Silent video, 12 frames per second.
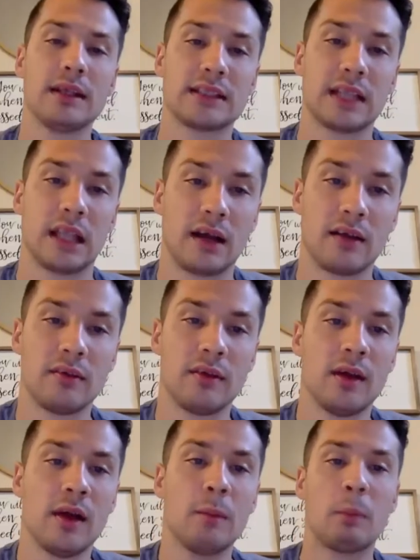his
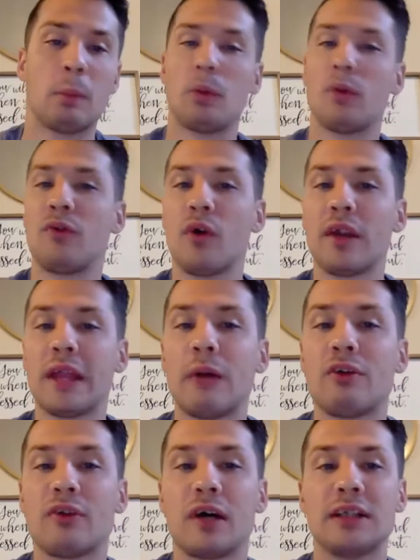life. Before that, we
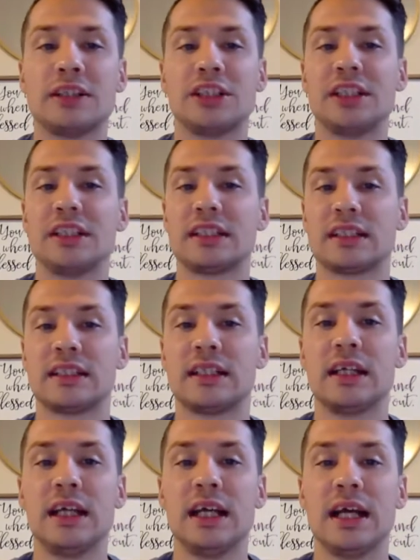find Jesus
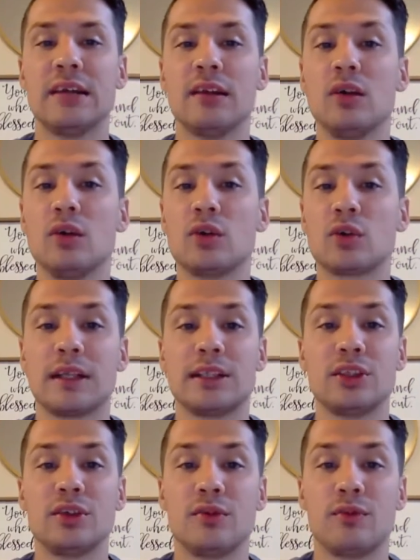in Luke
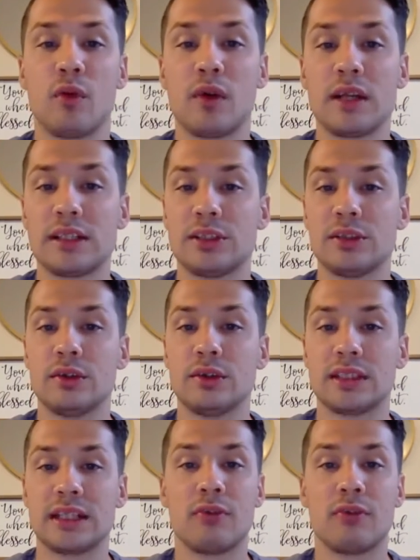22 42 saying,